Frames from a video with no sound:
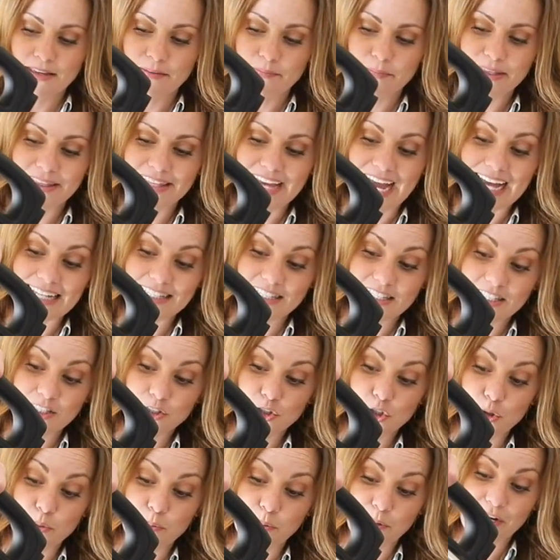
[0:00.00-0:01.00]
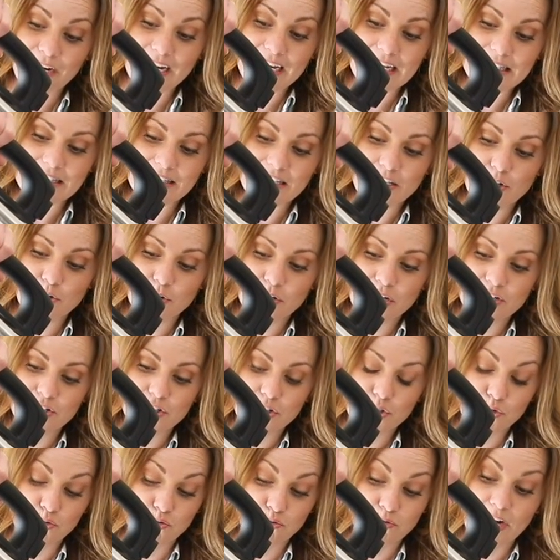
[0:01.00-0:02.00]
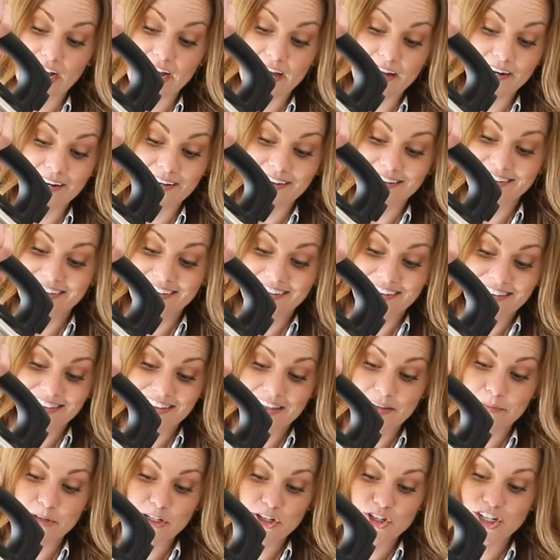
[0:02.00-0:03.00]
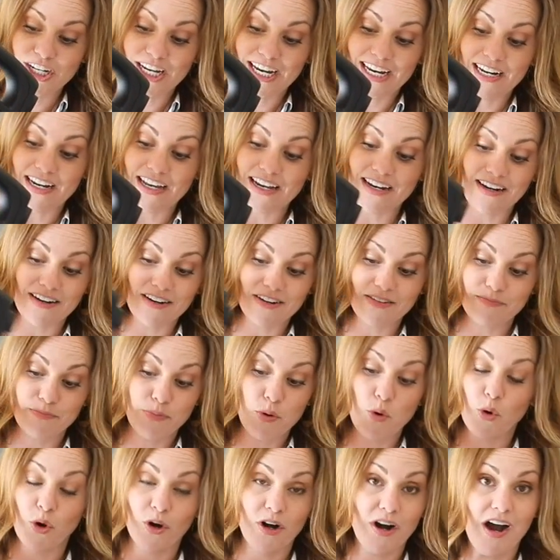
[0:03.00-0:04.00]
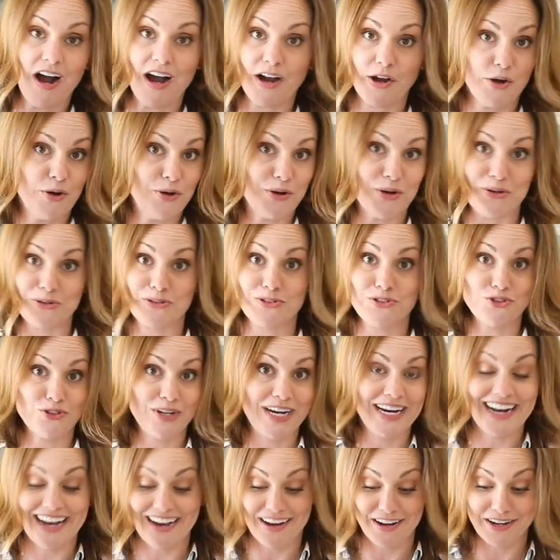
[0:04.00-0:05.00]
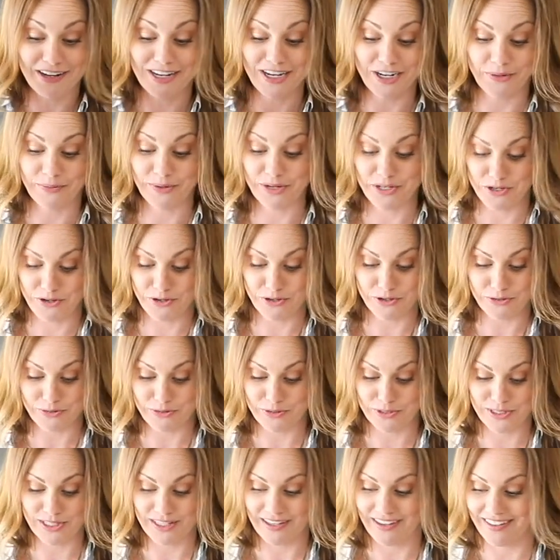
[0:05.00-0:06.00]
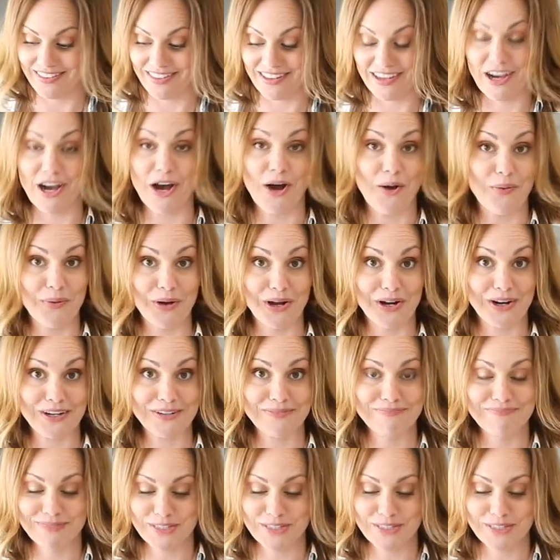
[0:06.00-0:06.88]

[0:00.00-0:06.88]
But that's super easy. You can just run the machine and pour hot cocoa straight out of here when you use the hot water.